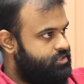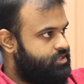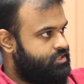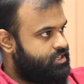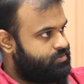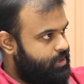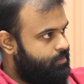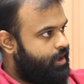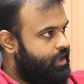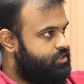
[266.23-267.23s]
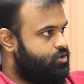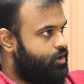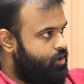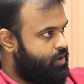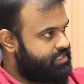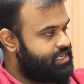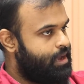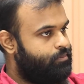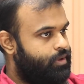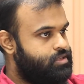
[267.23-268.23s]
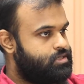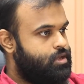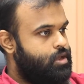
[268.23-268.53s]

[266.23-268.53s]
such as PMAX, your USC campaigns,